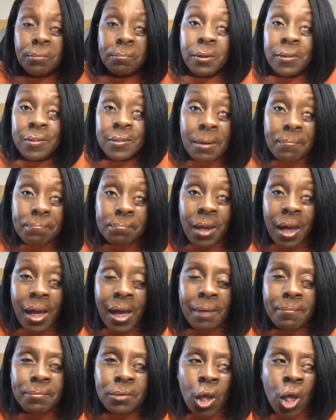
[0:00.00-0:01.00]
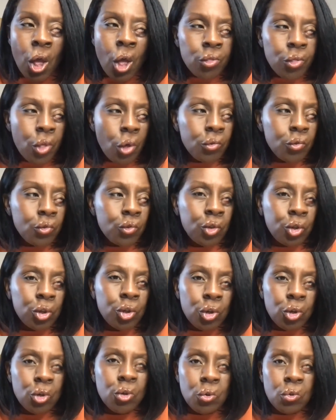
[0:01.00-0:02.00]
because sometimes those
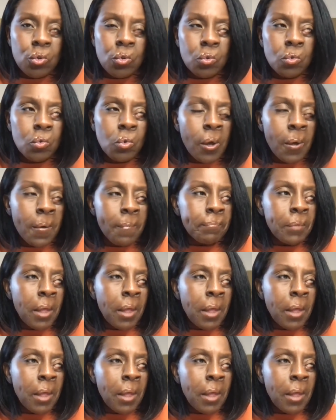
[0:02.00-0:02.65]
two